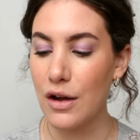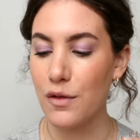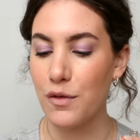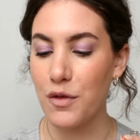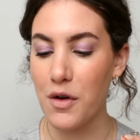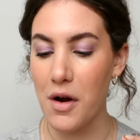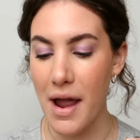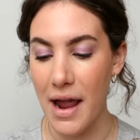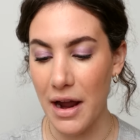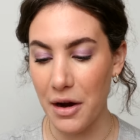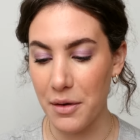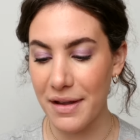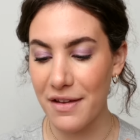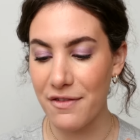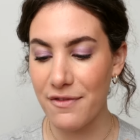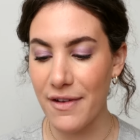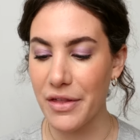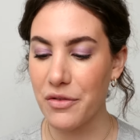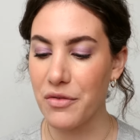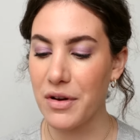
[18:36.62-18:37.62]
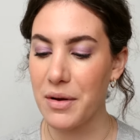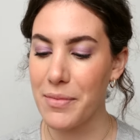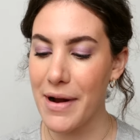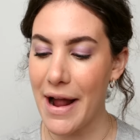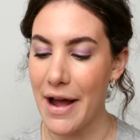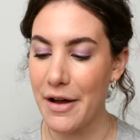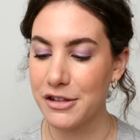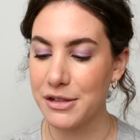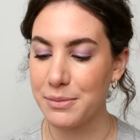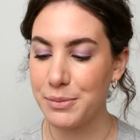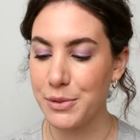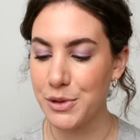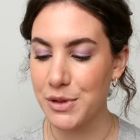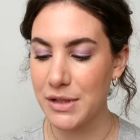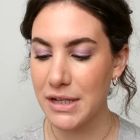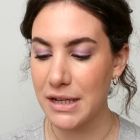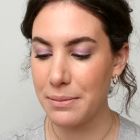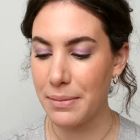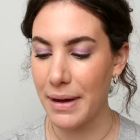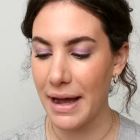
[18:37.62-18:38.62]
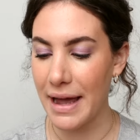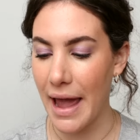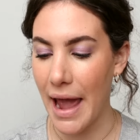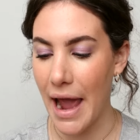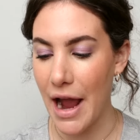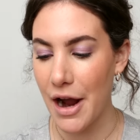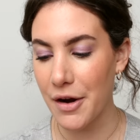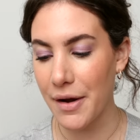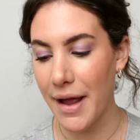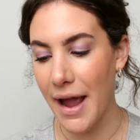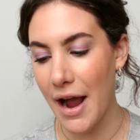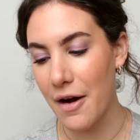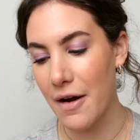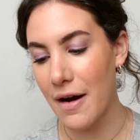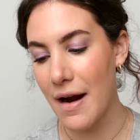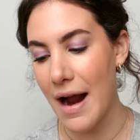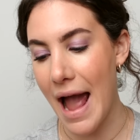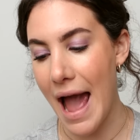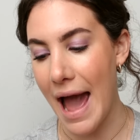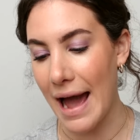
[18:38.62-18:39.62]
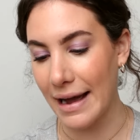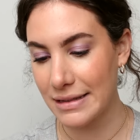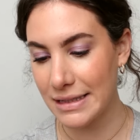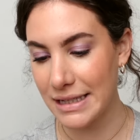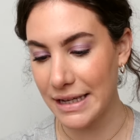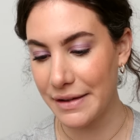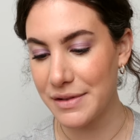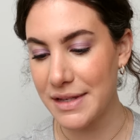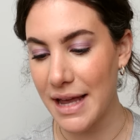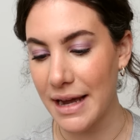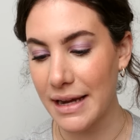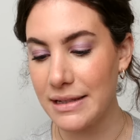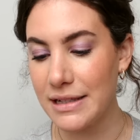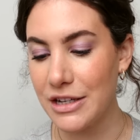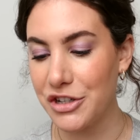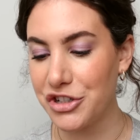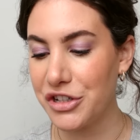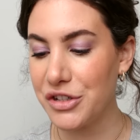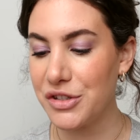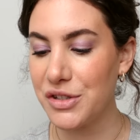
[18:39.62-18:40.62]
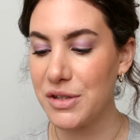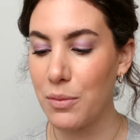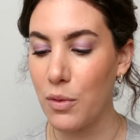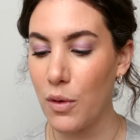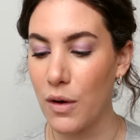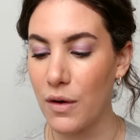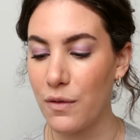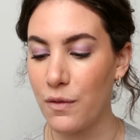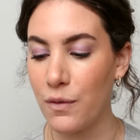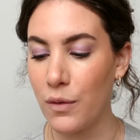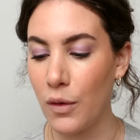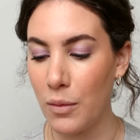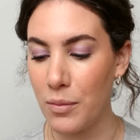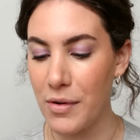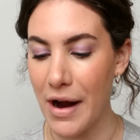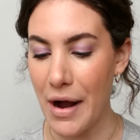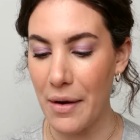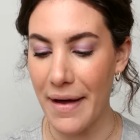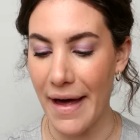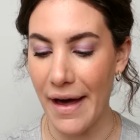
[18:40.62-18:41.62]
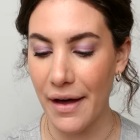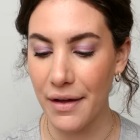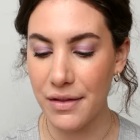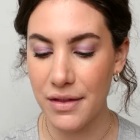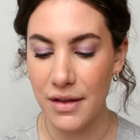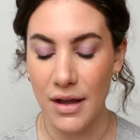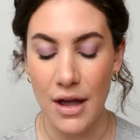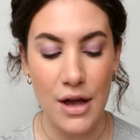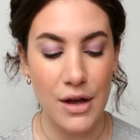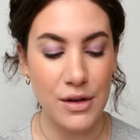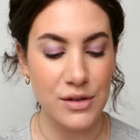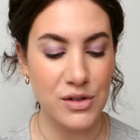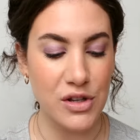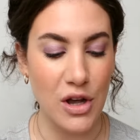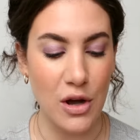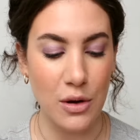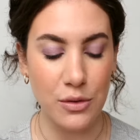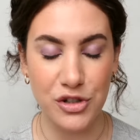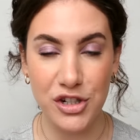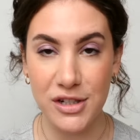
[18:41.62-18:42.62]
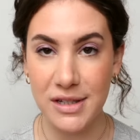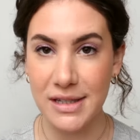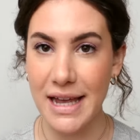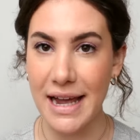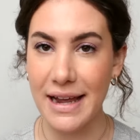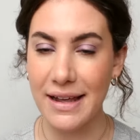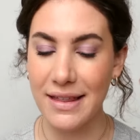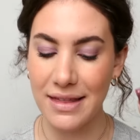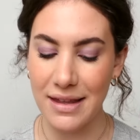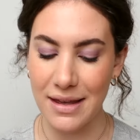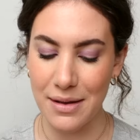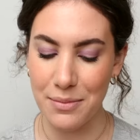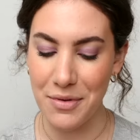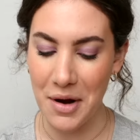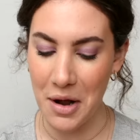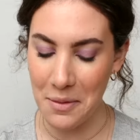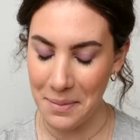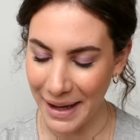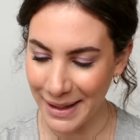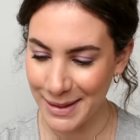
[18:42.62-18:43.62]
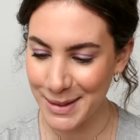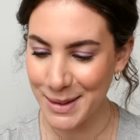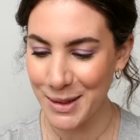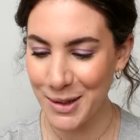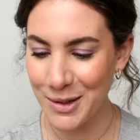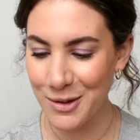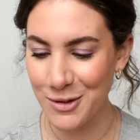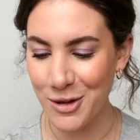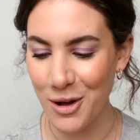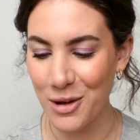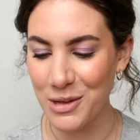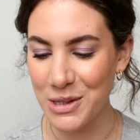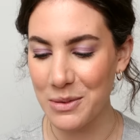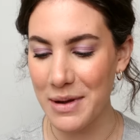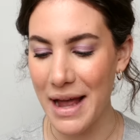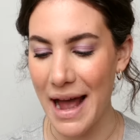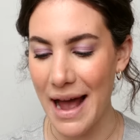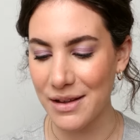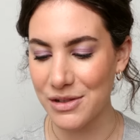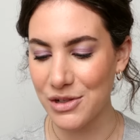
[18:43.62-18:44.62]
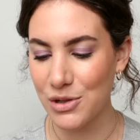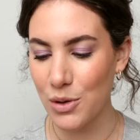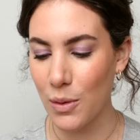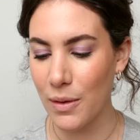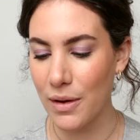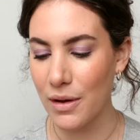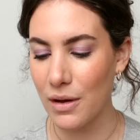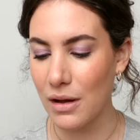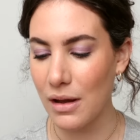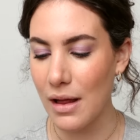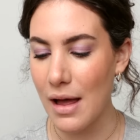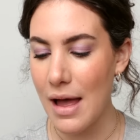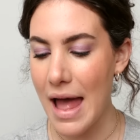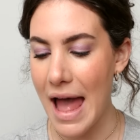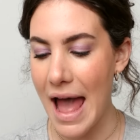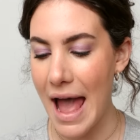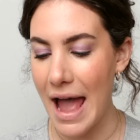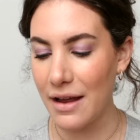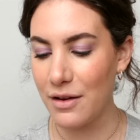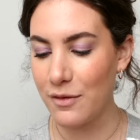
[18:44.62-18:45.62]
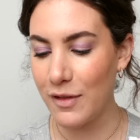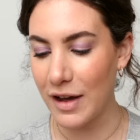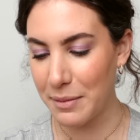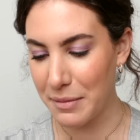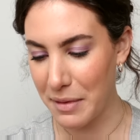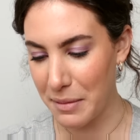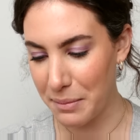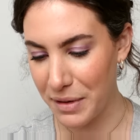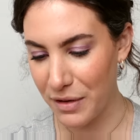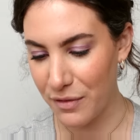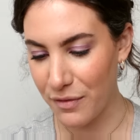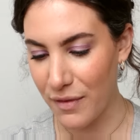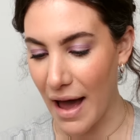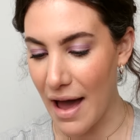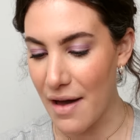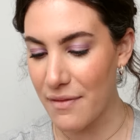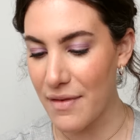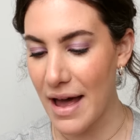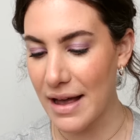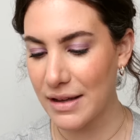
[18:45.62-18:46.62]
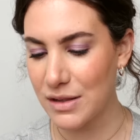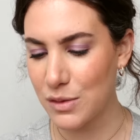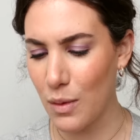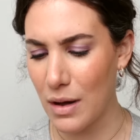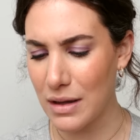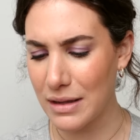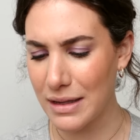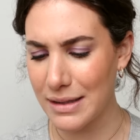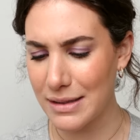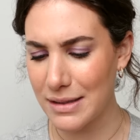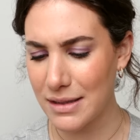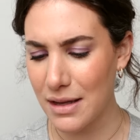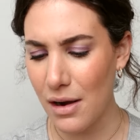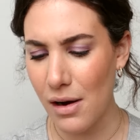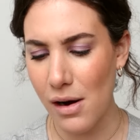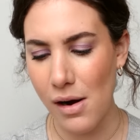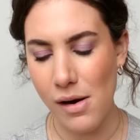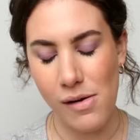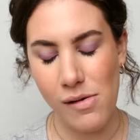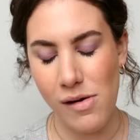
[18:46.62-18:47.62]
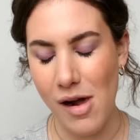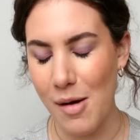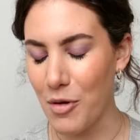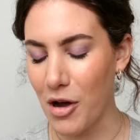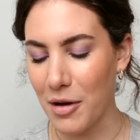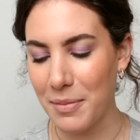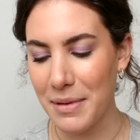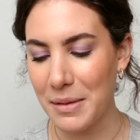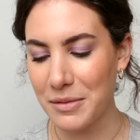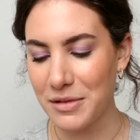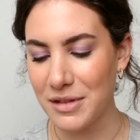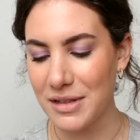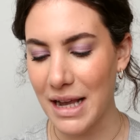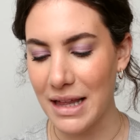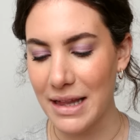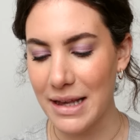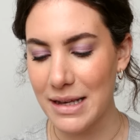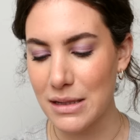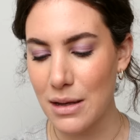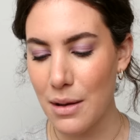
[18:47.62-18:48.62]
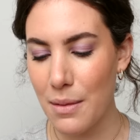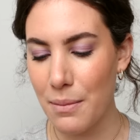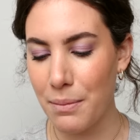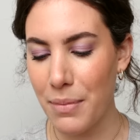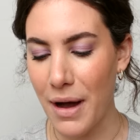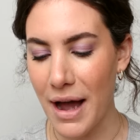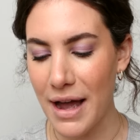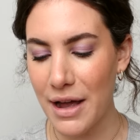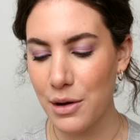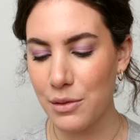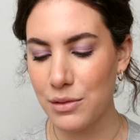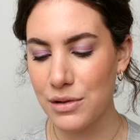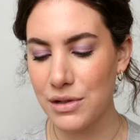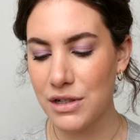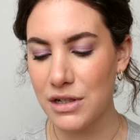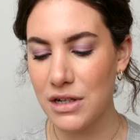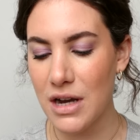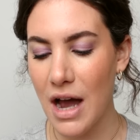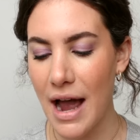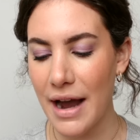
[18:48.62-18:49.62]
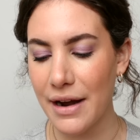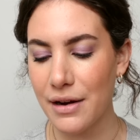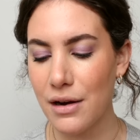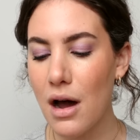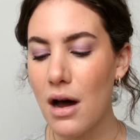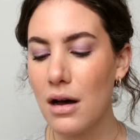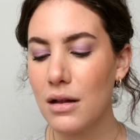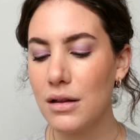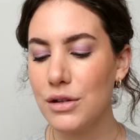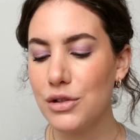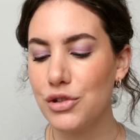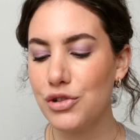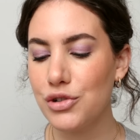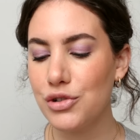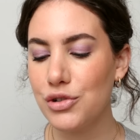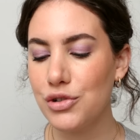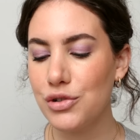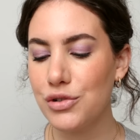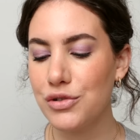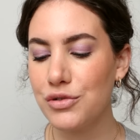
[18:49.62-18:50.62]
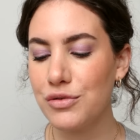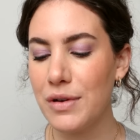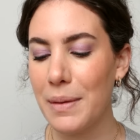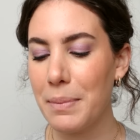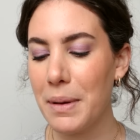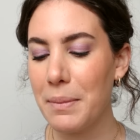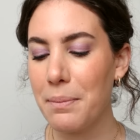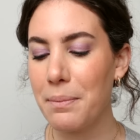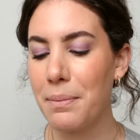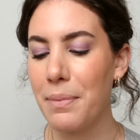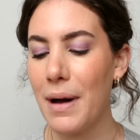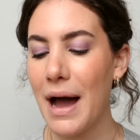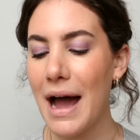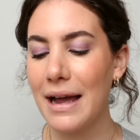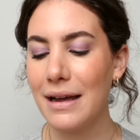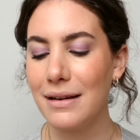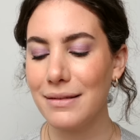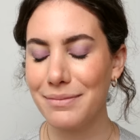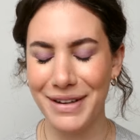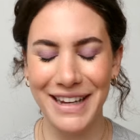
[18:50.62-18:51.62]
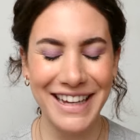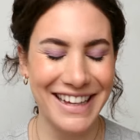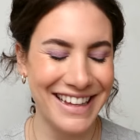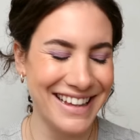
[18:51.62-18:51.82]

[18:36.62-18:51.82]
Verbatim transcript: for airy, feathery brows, boosted by hair care actives that condition and support full brow health. So just like the brow pencil, there's also castor oil and vitamin B five, as well as, I'm not gonna be able to say this, biotinol tripeptide.